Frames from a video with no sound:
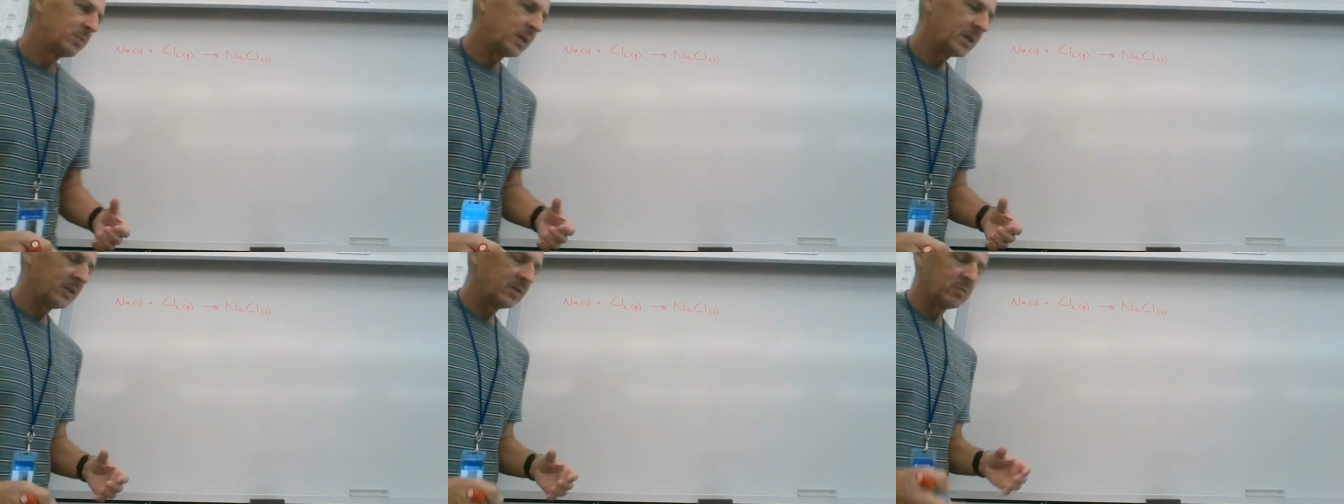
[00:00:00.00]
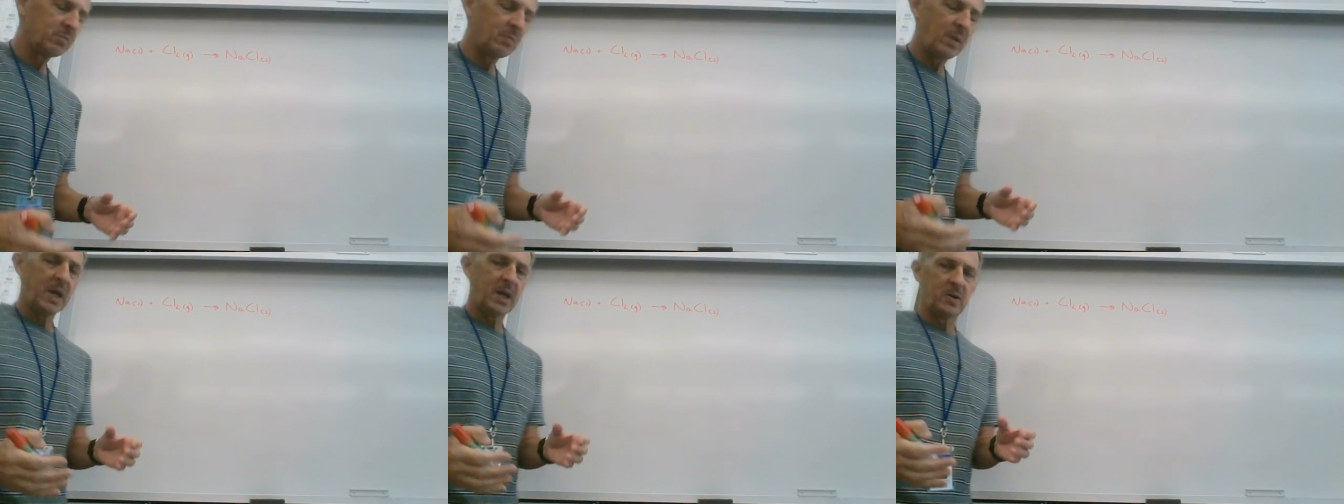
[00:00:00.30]

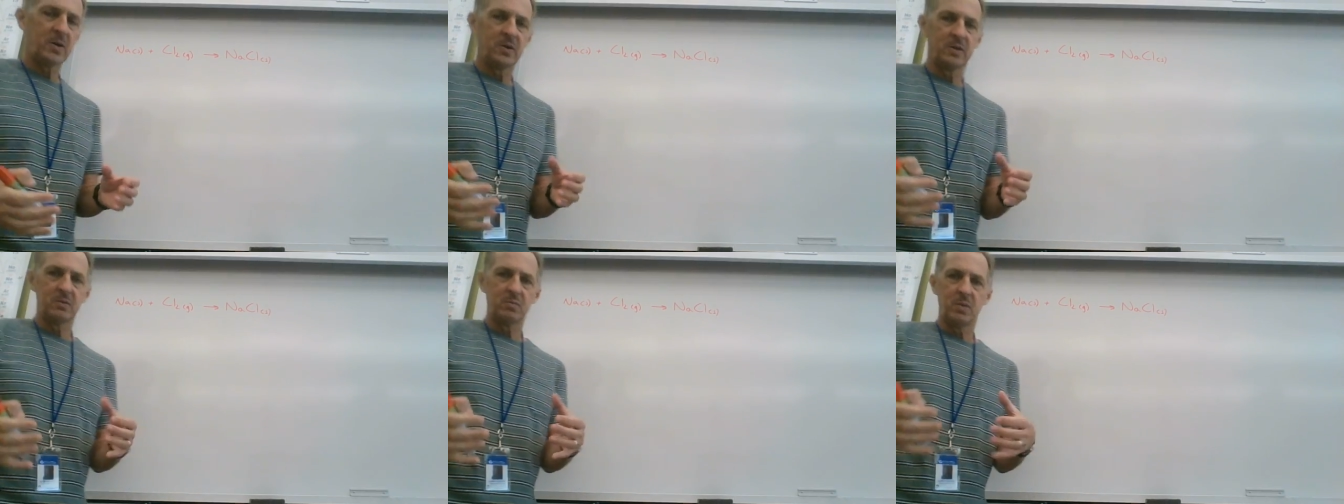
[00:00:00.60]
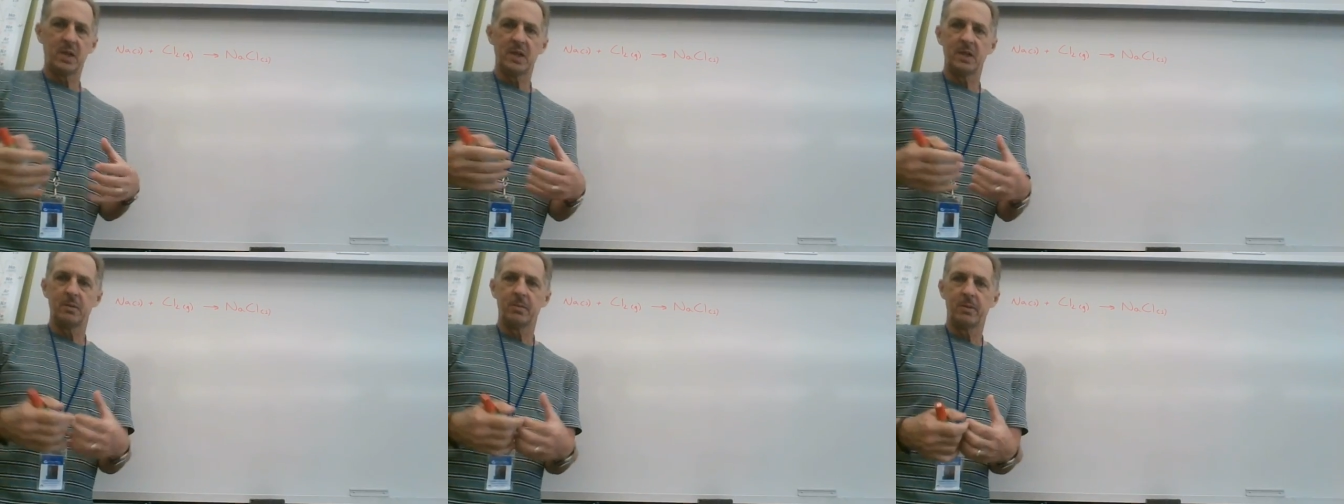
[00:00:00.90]
because matter is
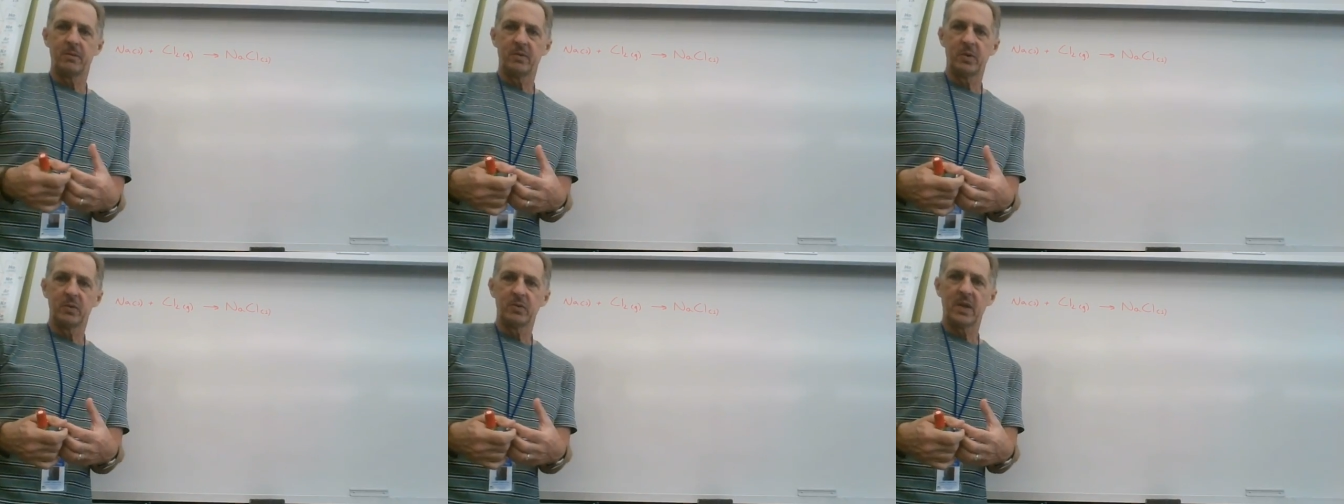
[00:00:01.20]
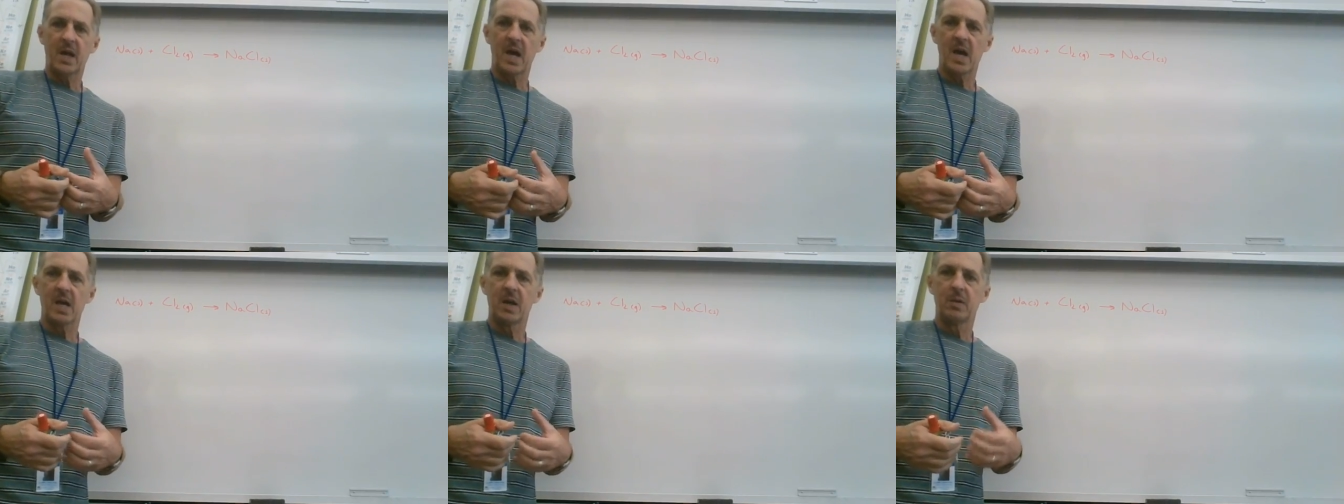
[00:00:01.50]
made up of those
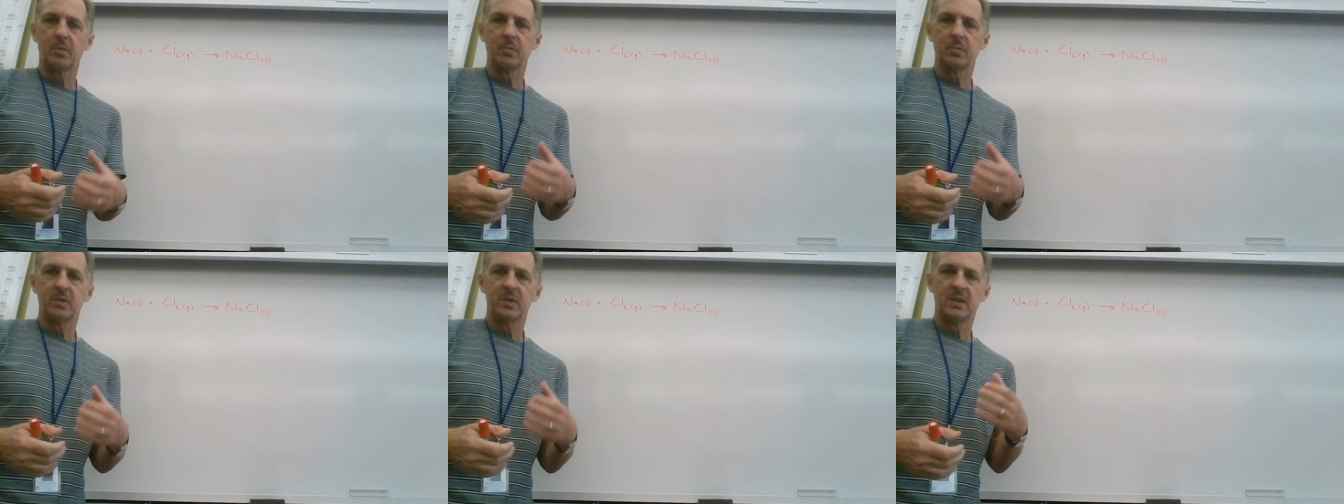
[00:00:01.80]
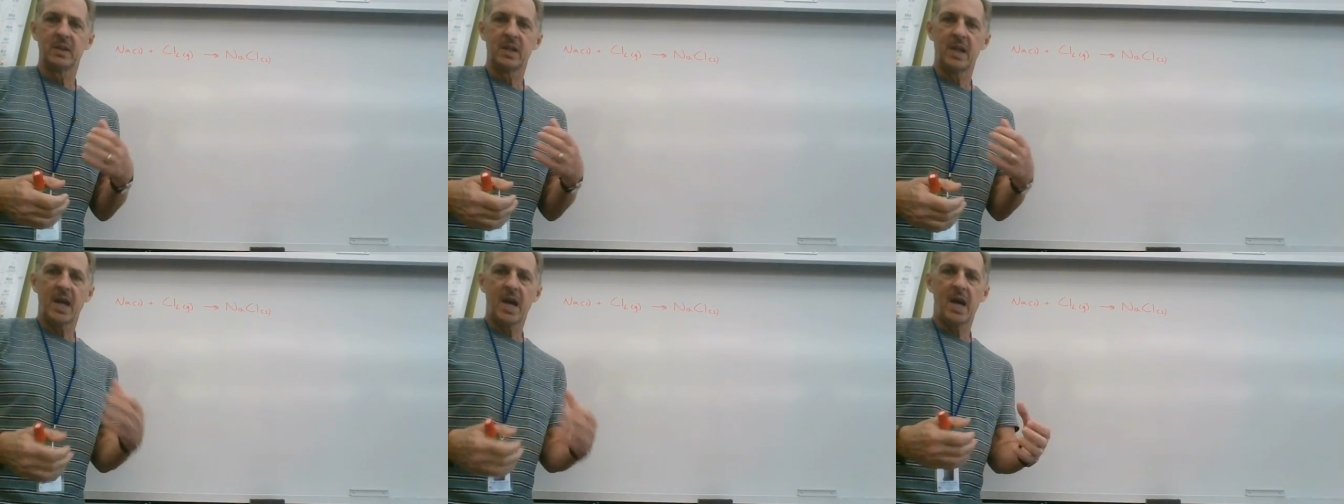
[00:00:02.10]
atoms,
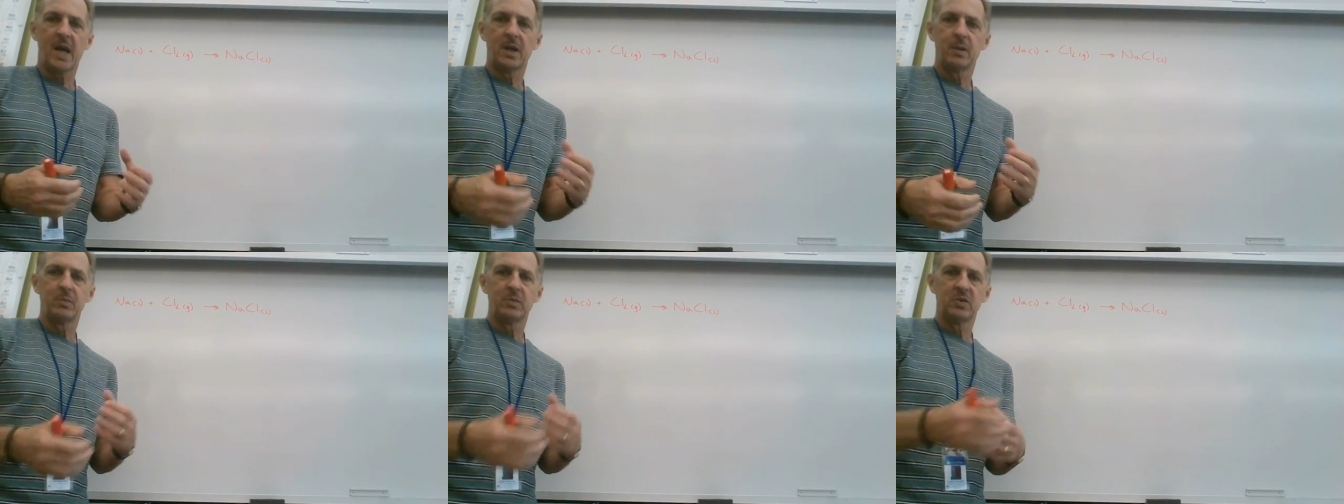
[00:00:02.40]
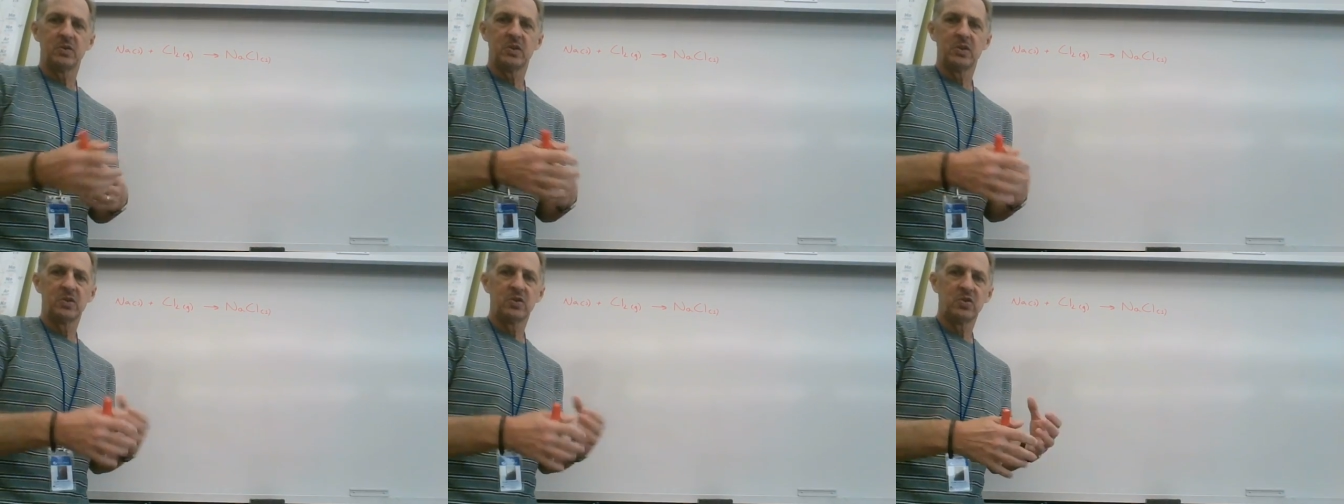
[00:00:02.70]
and the
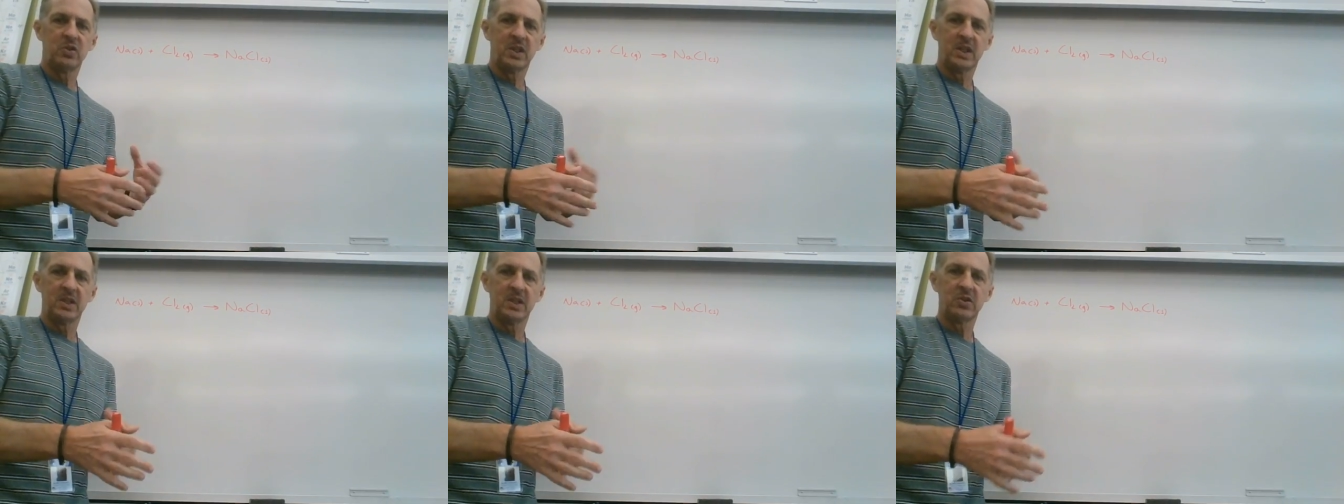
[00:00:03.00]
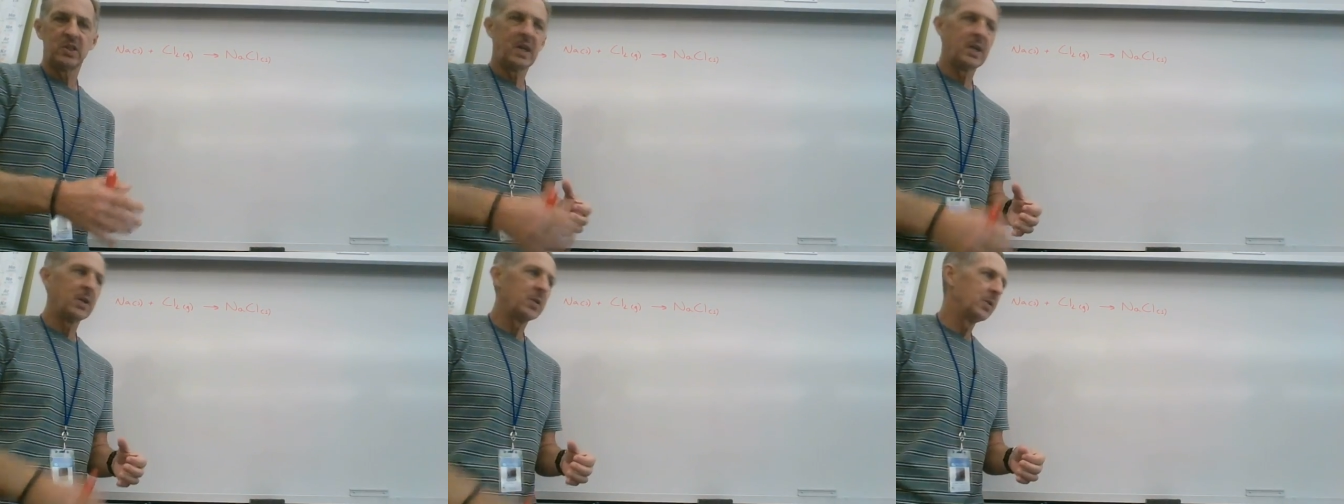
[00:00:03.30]
atoms just
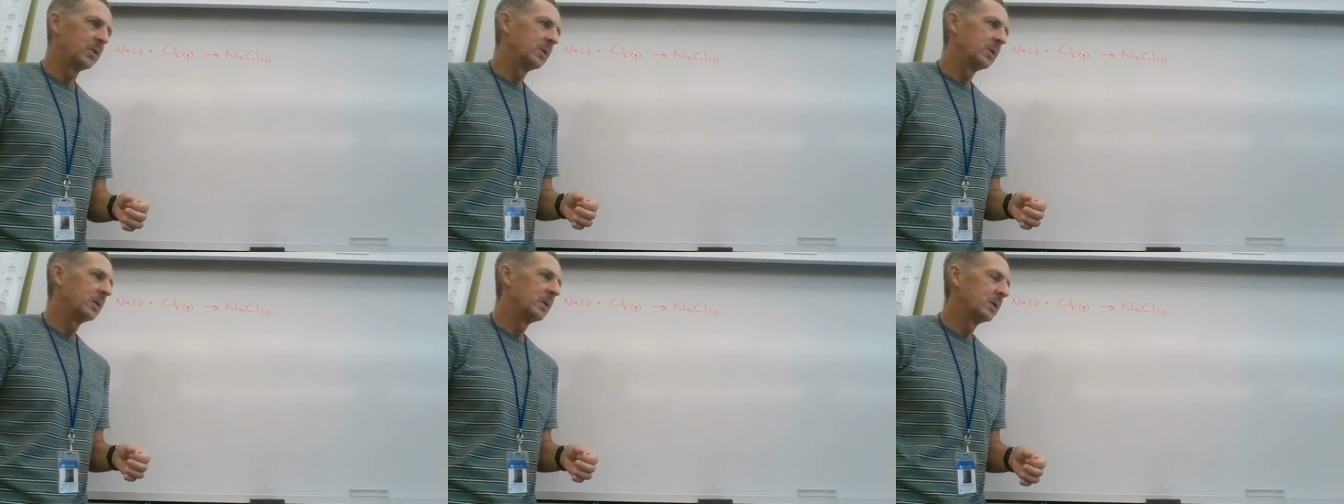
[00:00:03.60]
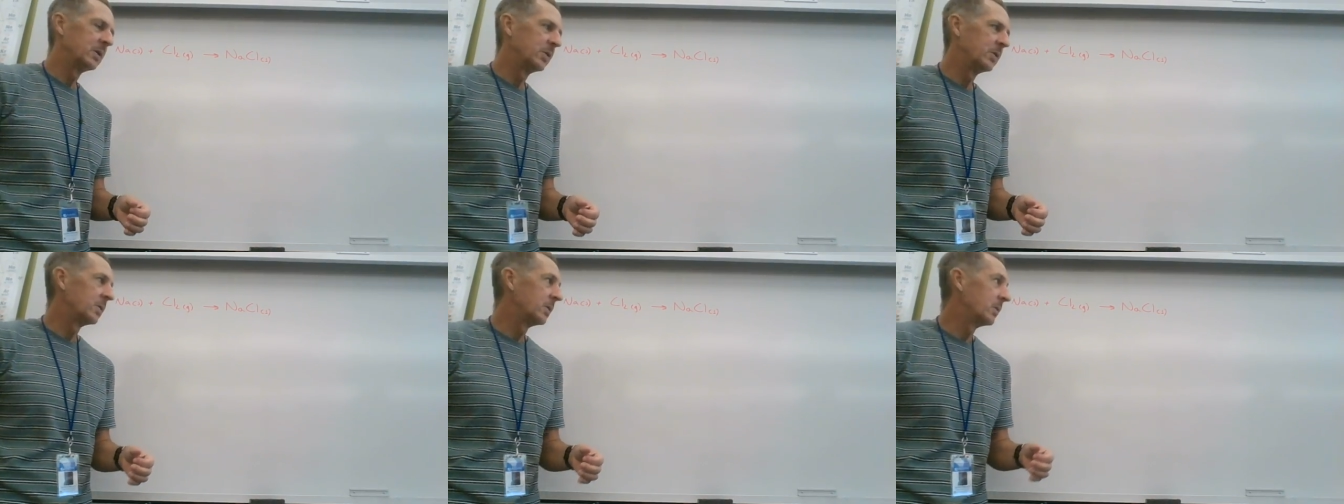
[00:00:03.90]
change how they're